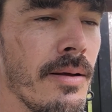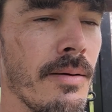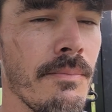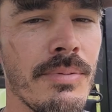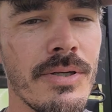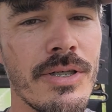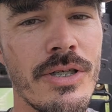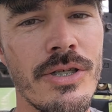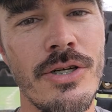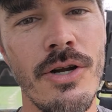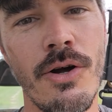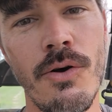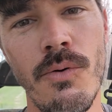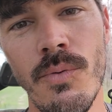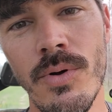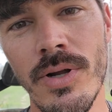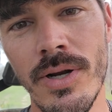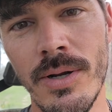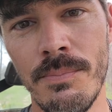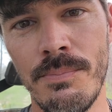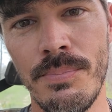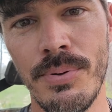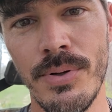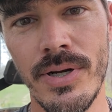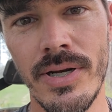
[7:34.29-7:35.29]
But you don't want
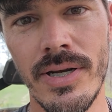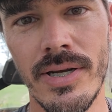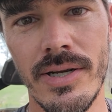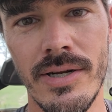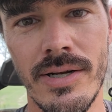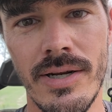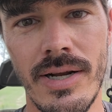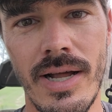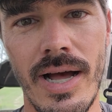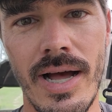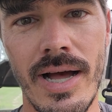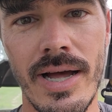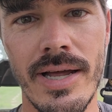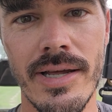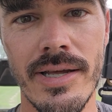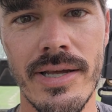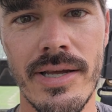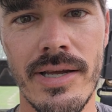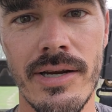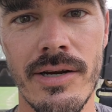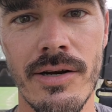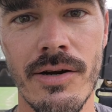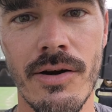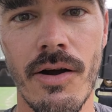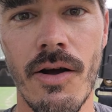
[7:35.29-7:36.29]
to put it in high
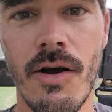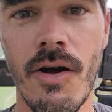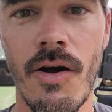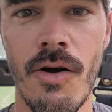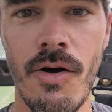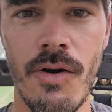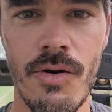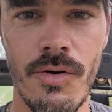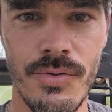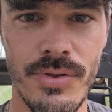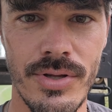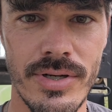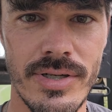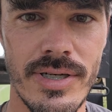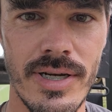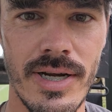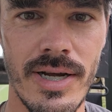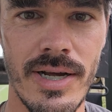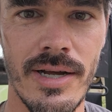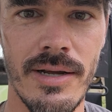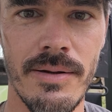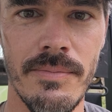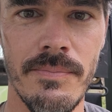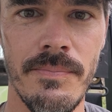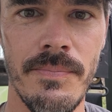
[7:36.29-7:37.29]
gear all the
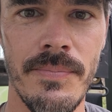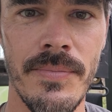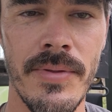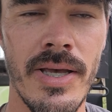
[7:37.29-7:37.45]
time.